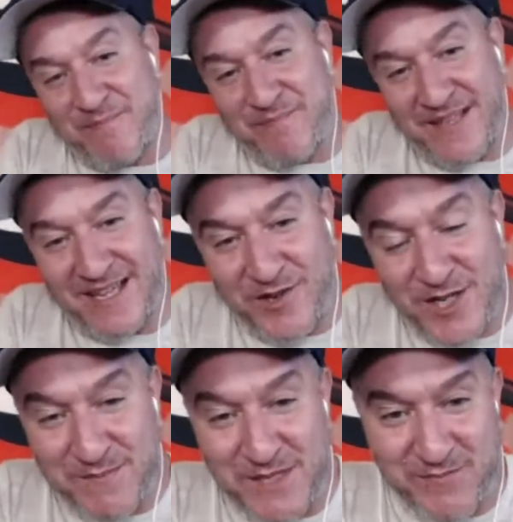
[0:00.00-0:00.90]
Christmas
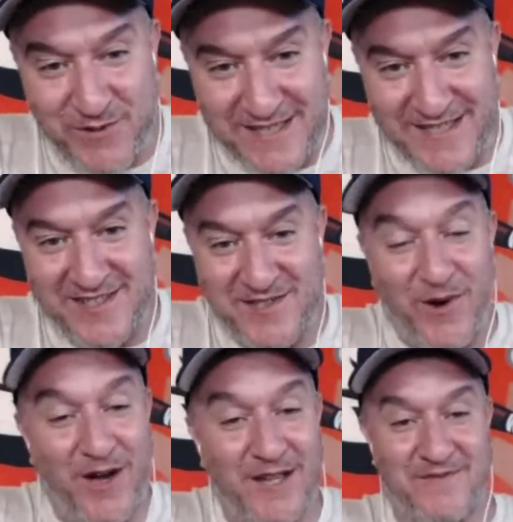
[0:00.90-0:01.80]
presents to all
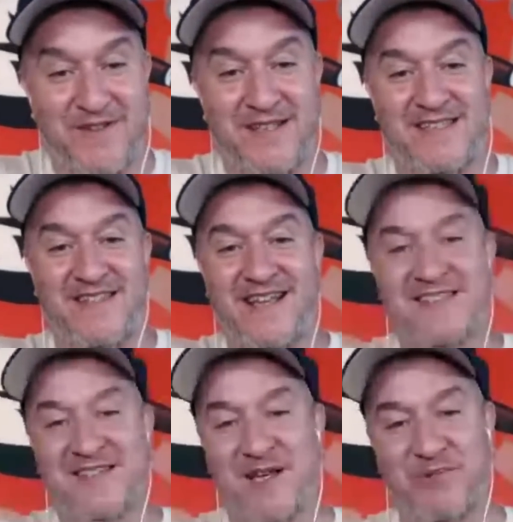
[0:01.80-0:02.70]
of us in the next couple
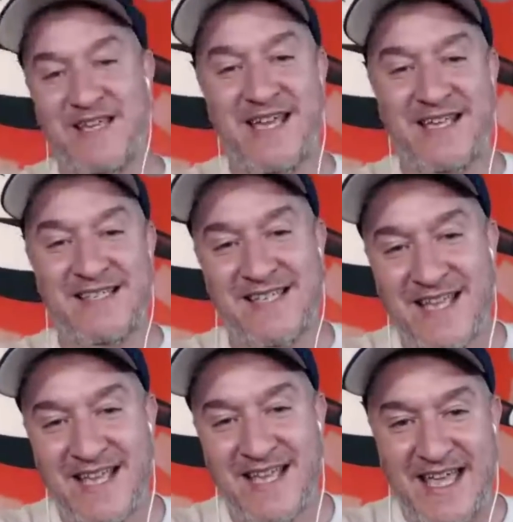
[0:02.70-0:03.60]
days.
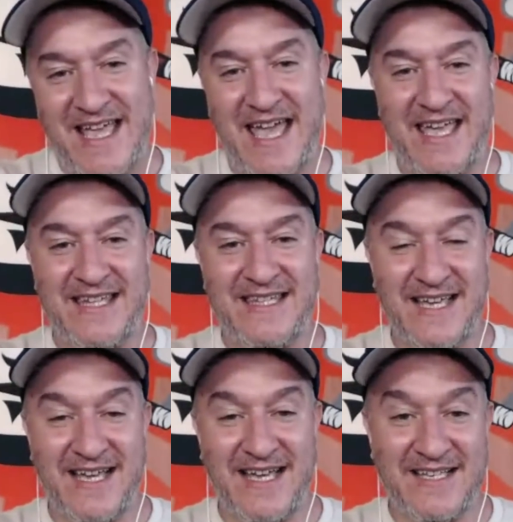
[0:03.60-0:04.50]
And
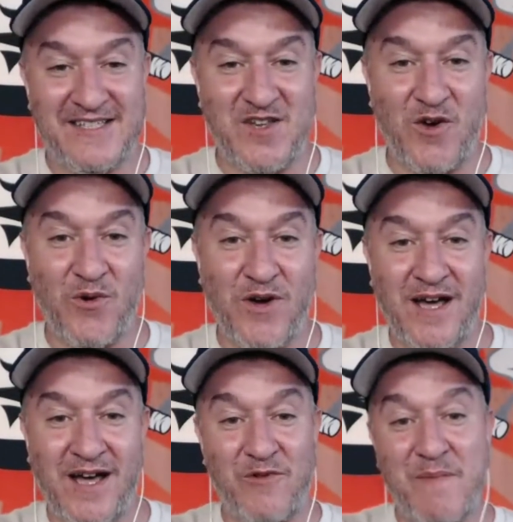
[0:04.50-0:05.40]
uh, so uh,
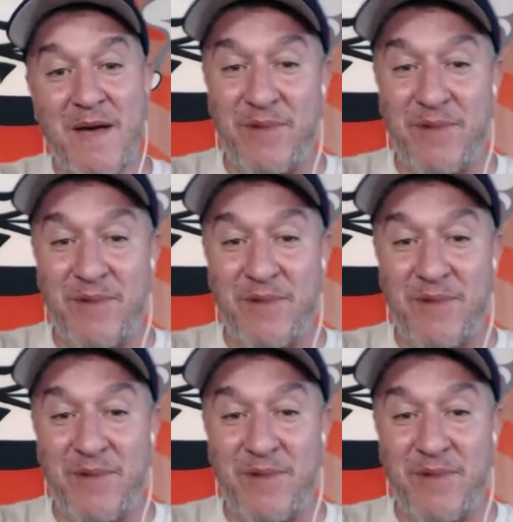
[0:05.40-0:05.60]
remember,